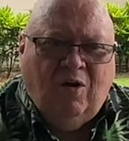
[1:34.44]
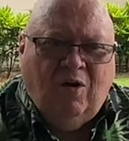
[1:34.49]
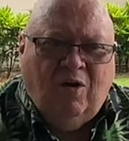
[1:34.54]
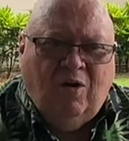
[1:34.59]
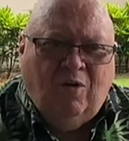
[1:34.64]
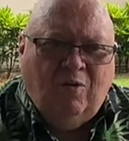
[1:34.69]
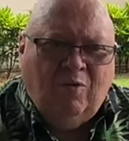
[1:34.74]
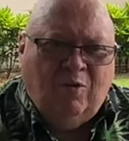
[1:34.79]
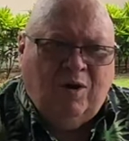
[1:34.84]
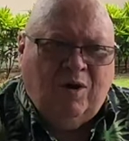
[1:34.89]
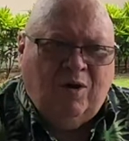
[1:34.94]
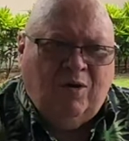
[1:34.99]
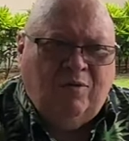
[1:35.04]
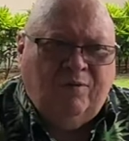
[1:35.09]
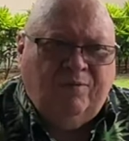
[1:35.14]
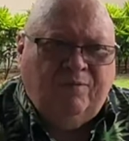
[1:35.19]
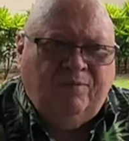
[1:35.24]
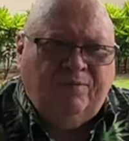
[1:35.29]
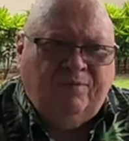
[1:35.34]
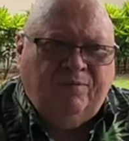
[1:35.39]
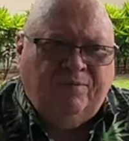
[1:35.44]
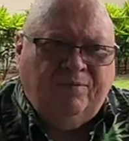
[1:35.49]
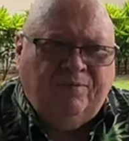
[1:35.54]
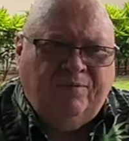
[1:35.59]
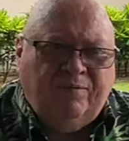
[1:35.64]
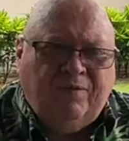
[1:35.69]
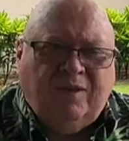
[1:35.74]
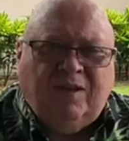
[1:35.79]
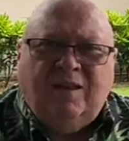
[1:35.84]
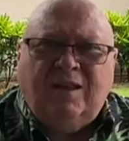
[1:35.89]
Oh well,
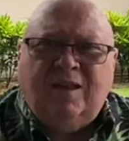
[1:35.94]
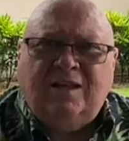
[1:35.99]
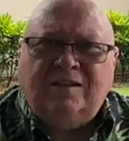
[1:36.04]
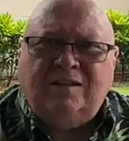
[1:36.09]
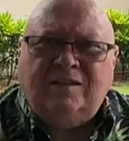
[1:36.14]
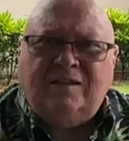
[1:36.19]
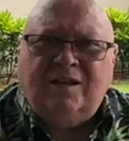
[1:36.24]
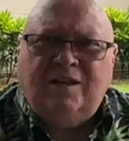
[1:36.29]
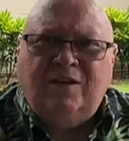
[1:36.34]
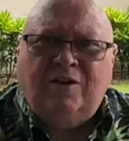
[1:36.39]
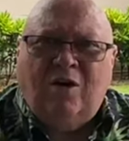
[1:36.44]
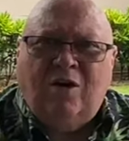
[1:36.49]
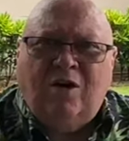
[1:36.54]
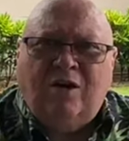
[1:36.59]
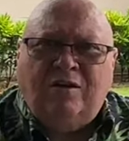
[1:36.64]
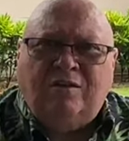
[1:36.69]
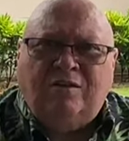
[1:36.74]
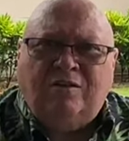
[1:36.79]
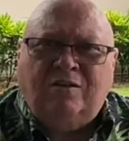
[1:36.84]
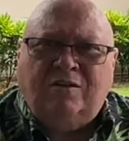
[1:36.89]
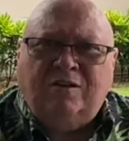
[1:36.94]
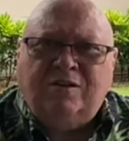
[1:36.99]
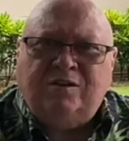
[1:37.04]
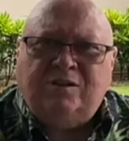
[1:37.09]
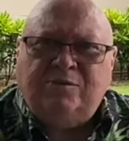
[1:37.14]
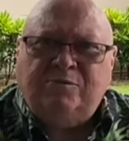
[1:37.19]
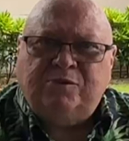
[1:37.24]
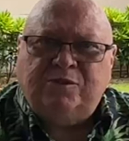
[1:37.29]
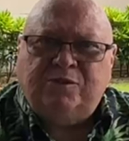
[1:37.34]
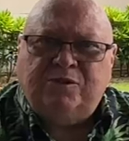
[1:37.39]
let's get on to
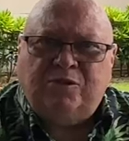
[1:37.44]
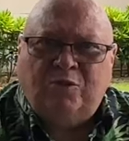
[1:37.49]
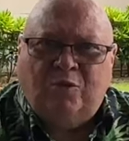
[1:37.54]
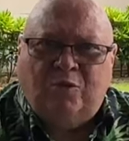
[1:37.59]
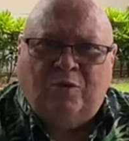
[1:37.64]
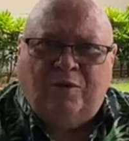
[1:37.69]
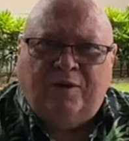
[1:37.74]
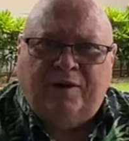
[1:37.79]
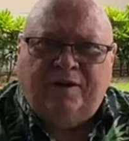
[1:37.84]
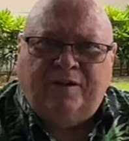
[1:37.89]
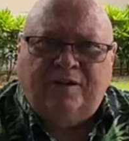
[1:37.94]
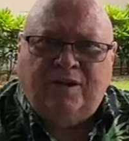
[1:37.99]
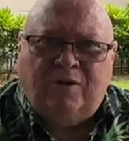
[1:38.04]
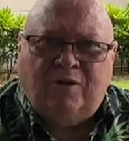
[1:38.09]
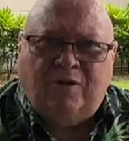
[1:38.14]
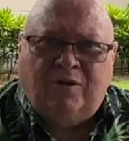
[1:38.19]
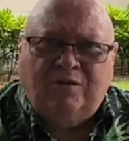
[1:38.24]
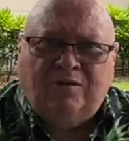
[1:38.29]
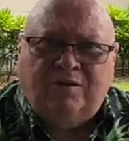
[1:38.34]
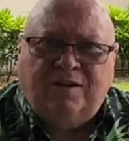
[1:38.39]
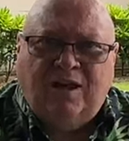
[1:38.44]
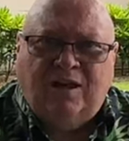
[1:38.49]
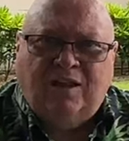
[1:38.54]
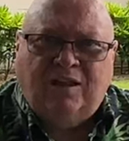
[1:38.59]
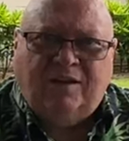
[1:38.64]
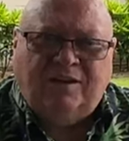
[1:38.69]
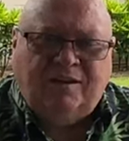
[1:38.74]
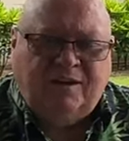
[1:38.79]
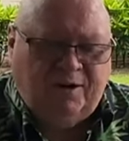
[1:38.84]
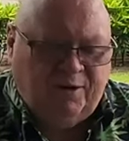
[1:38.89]
some story
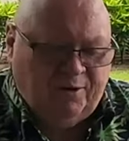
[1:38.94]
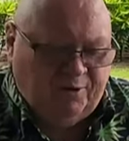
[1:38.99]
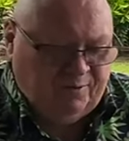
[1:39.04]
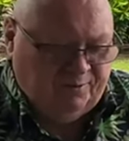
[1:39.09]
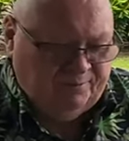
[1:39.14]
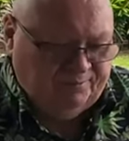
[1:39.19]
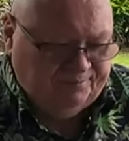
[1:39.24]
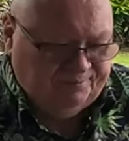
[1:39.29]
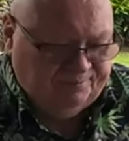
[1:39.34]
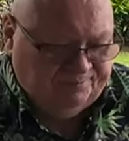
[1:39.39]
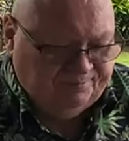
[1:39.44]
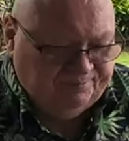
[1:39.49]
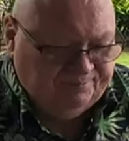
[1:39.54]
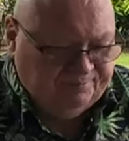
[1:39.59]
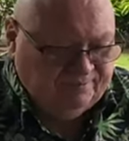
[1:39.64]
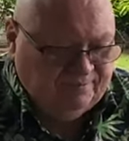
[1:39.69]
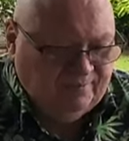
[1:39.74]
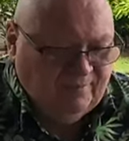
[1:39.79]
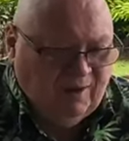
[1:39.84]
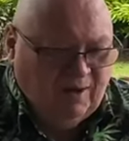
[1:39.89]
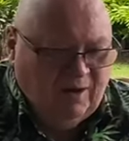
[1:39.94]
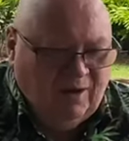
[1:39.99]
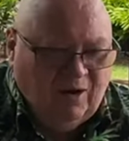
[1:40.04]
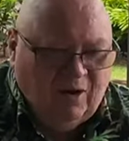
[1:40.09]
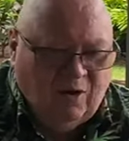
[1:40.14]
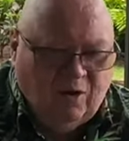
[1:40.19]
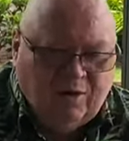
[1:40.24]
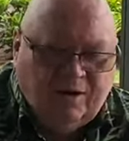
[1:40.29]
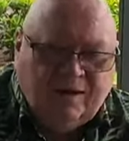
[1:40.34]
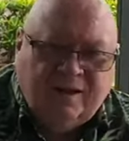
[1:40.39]
telling here.
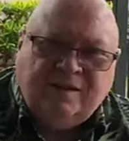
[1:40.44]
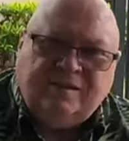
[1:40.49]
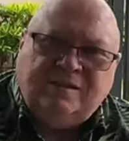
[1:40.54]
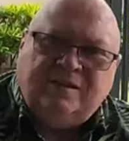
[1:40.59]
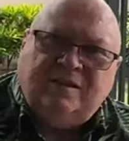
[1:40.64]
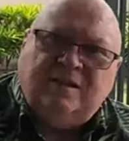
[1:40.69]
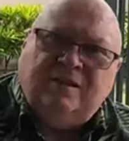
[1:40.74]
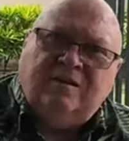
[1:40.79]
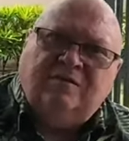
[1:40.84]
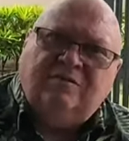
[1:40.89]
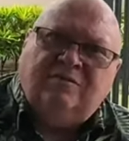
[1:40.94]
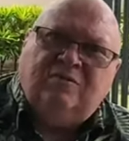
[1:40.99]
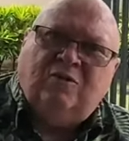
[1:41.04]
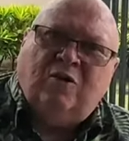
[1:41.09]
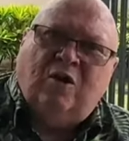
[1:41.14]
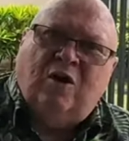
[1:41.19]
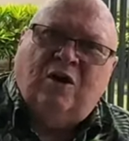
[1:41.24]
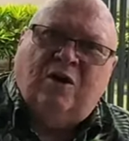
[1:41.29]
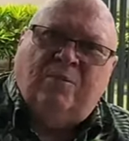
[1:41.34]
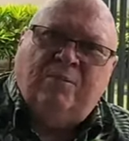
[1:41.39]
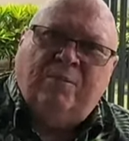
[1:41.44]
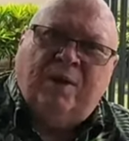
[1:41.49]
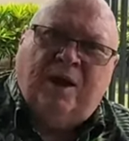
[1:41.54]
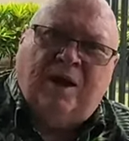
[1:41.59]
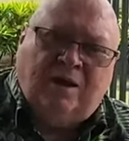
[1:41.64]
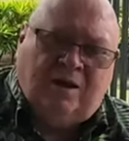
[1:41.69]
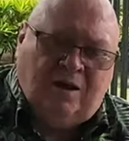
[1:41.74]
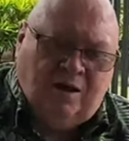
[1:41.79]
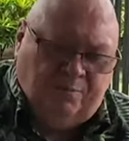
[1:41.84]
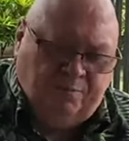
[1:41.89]
Or let's talk
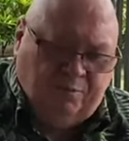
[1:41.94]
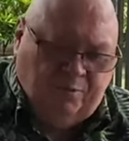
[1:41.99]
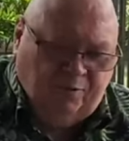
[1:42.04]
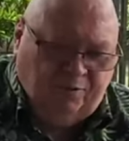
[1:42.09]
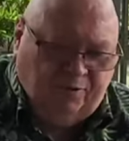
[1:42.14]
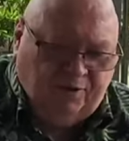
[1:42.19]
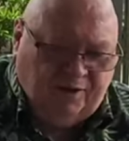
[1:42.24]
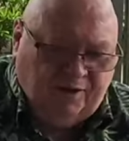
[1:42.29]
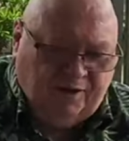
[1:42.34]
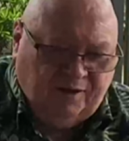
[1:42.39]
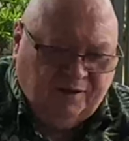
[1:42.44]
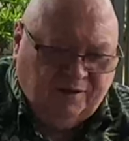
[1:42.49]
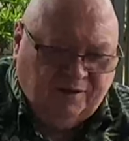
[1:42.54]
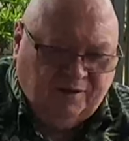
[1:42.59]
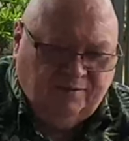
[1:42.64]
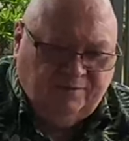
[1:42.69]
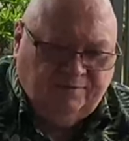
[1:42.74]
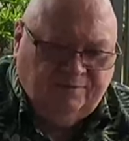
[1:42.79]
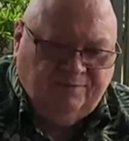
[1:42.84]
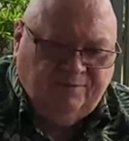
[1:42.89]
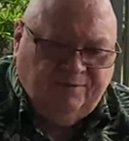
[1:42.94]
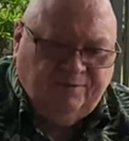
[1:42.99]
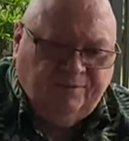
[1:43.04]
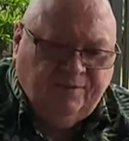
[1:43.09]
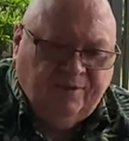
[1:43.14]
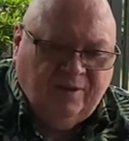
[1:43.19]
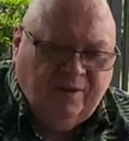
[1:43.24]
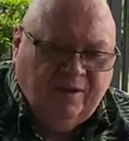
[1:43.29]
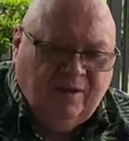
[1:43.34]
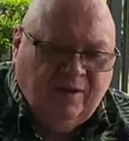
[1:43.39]
about a couple of things.
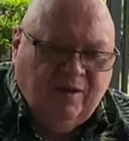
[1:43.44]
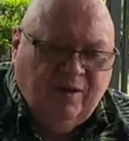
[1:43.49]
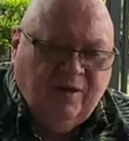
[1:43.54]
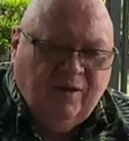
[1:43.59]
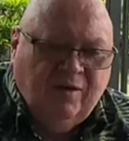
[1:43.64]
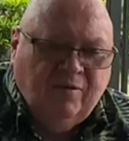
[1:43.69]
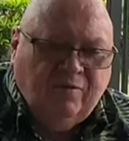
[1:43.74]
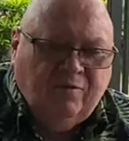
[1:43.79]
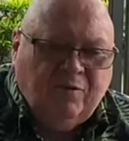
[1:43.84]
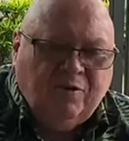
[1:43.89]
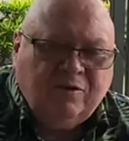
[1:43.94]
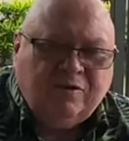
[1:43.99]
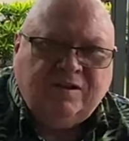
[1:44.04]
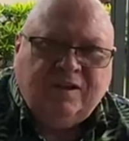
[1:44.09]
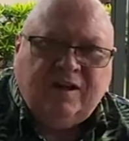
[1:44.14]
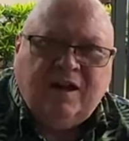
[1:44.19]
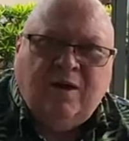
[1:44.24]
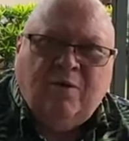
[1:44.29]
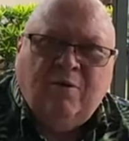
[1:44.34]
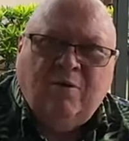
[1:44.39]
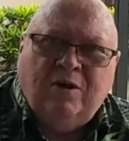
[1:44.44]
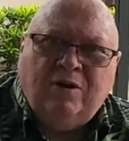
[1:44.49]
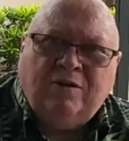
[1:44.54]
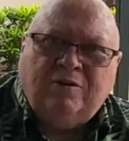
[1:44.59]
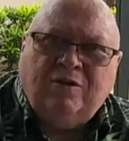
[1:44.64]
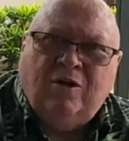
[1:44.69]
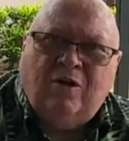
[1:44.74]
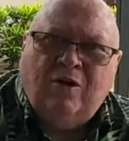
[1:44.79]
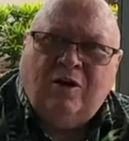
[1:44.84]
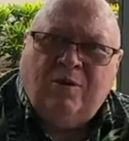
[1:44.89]
First thing I want to
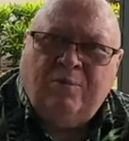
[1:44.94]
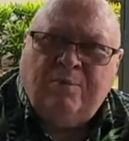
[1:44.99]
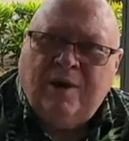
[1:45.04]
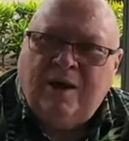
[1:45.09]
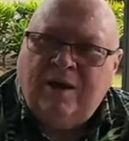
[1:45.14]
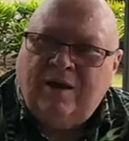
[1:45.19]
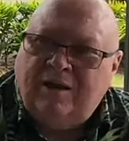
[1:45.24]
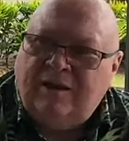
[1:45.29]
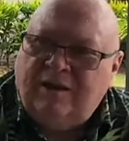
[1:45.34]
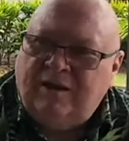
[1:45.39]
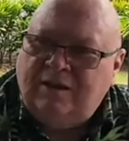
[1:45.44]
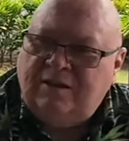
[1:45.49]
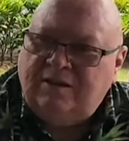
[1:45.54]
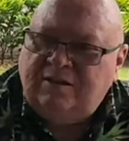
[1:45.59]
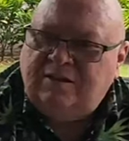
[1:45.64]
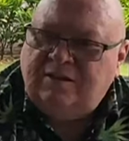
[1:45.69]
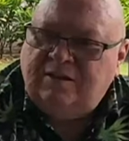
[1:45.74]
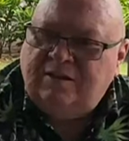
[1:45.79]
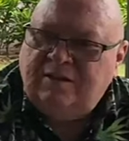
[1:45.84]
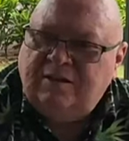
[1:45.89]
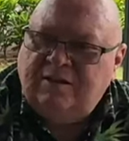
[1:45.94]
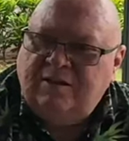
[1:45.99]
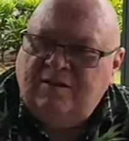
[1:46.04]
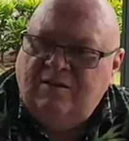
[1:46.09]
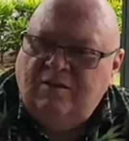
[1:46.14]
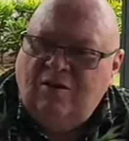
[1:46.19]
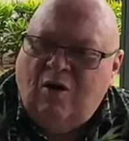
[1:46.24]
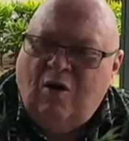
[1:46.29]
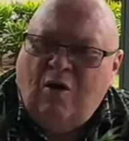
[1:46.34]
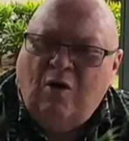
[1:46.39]
talk about is
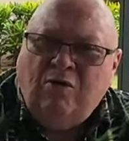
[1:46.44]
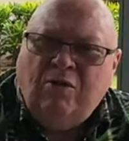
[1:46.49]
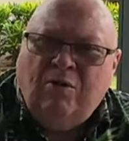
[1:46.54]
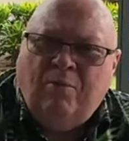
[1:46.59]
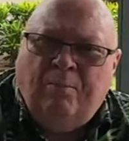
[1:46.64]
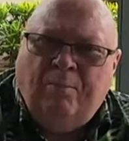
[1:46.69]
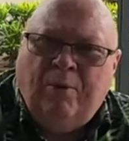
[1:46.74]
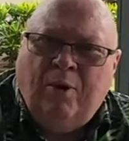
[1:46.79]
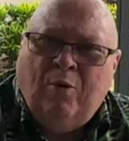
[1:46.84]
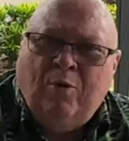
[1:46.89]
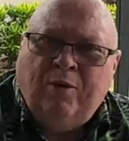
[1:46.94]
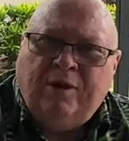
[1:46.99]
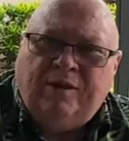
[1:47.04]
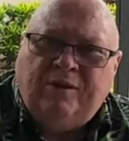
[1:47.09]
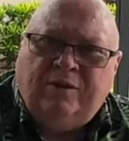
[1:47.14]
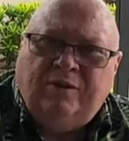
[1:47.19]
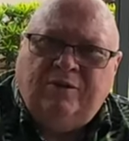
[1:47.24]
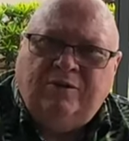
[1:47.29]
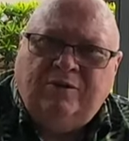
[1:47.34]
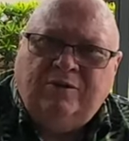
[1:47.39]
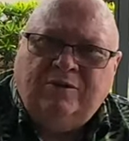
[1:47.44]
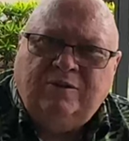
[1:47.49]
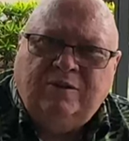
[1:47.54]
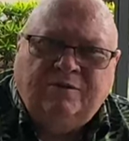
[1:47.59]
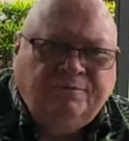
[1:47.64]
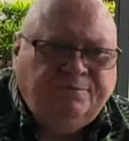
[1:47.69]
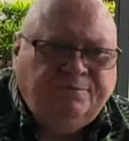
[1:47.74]
all the Boeing news.